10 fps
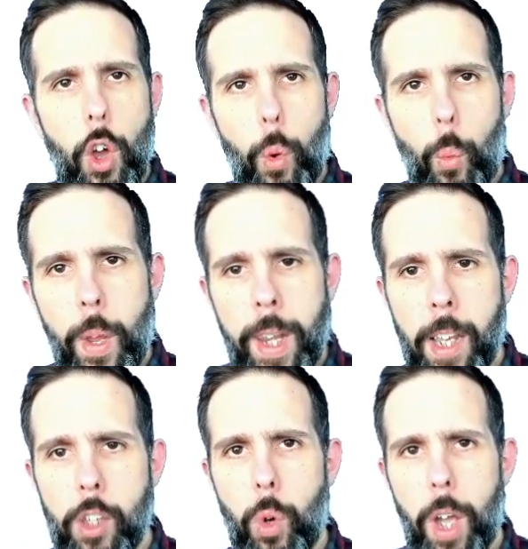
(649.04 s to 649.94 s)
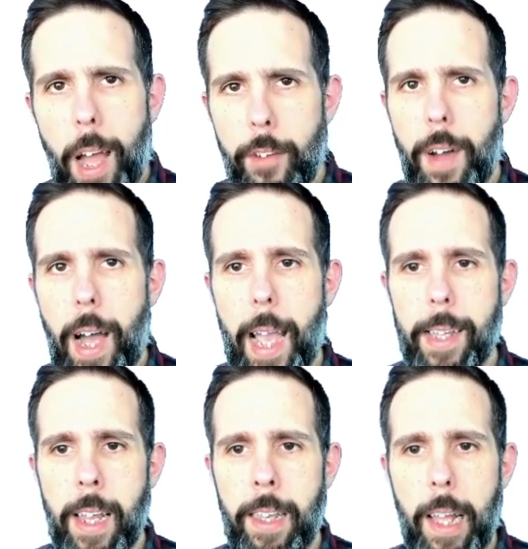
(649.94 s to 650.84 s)
We need to have
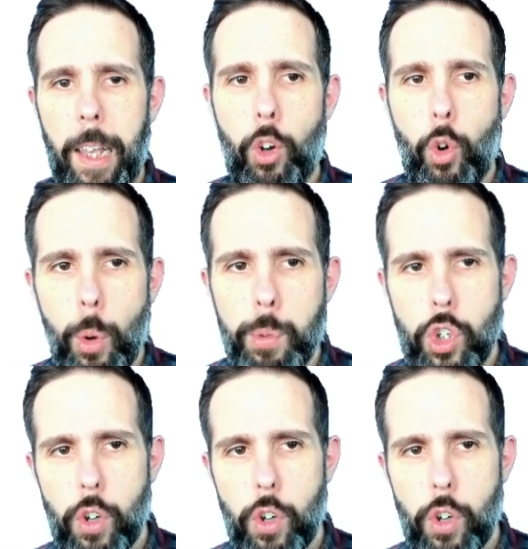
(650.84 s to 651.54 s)
identical groups